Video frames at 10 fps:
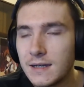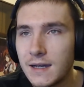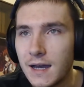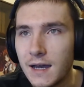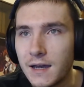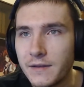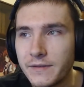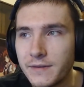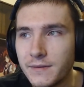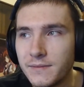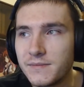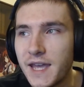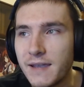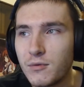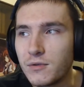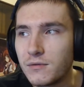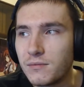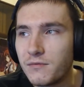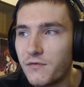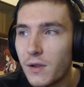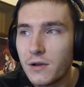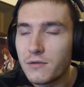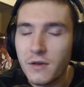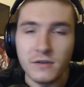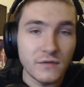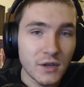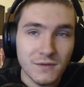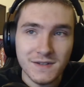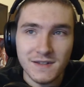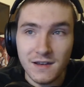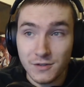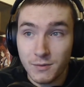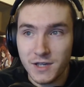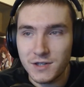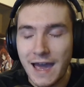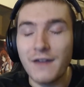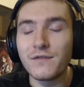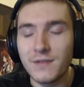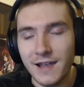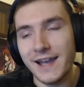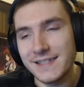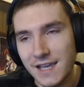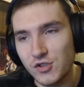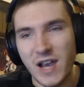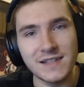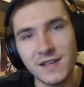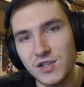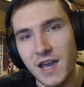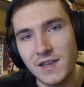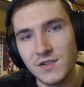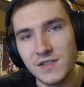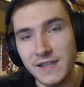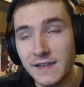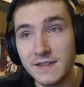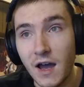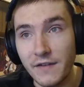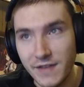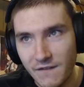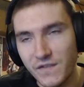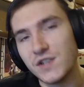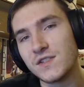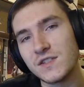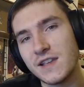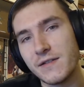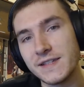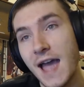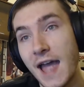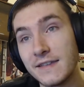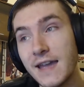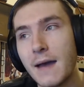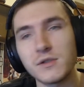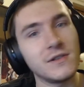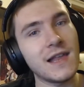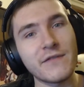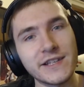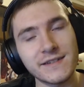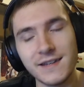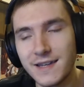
they will follow those views and such, which have, like I said, drastically changed since I've now finished the series and absolutely love it.